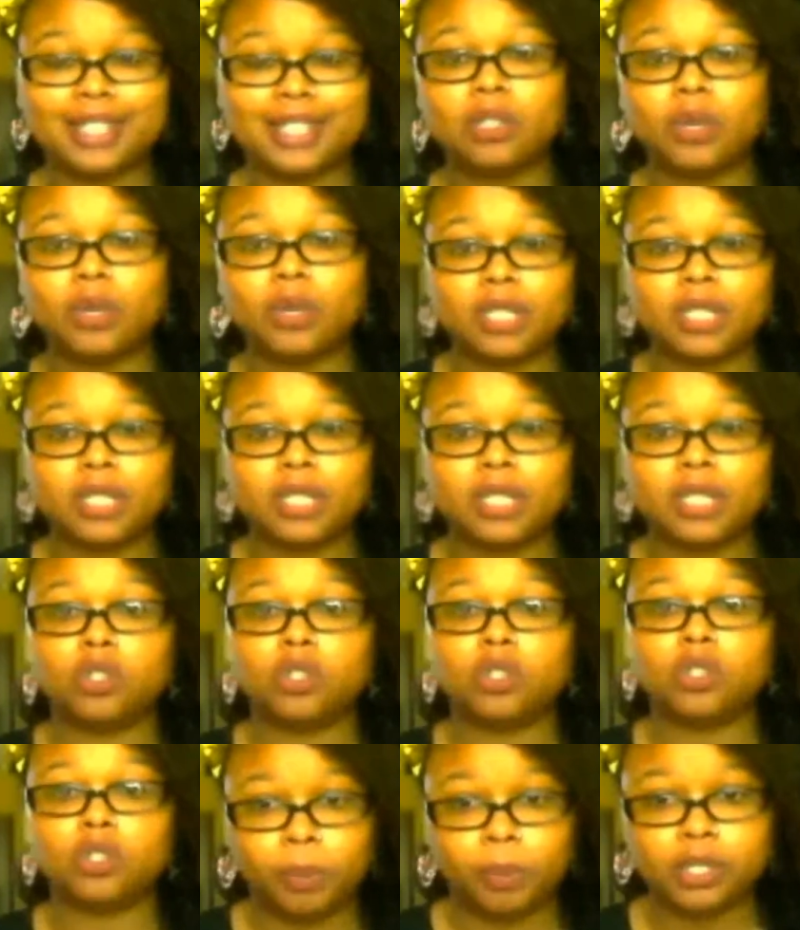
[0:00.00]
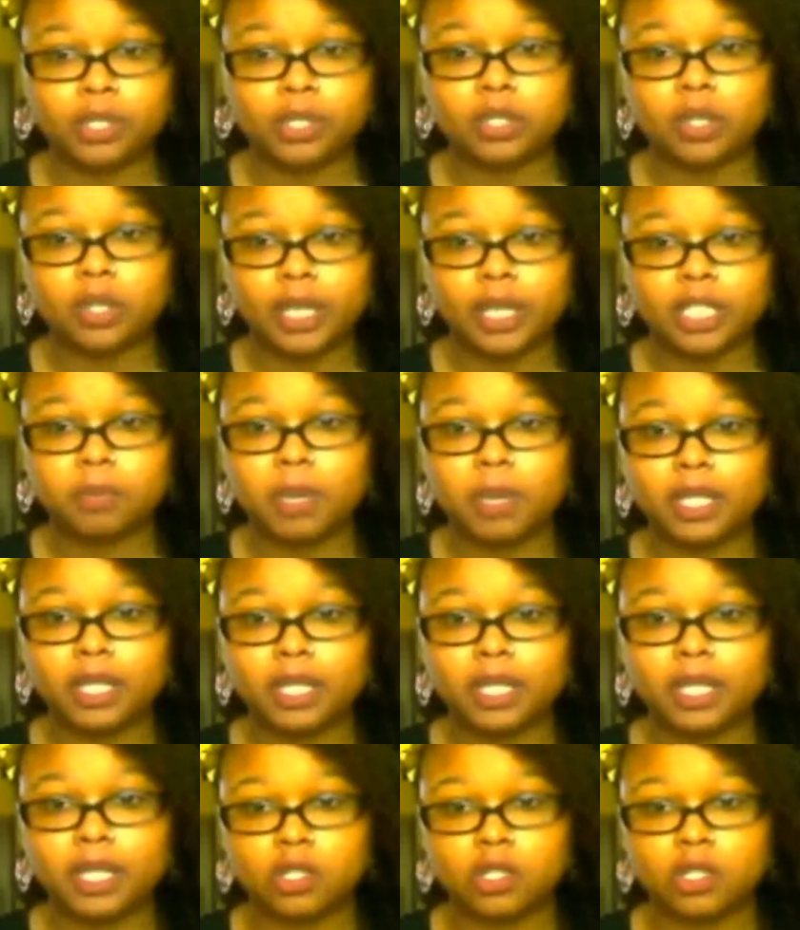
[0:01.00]
So it sets your personal
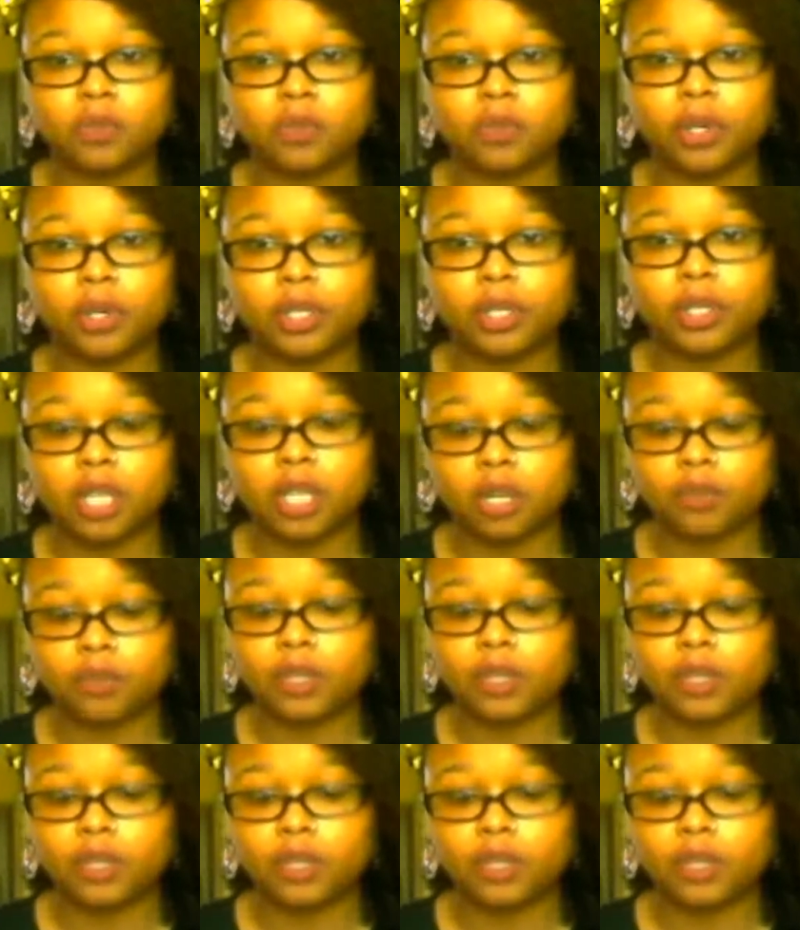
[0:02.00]
expectations for yourself.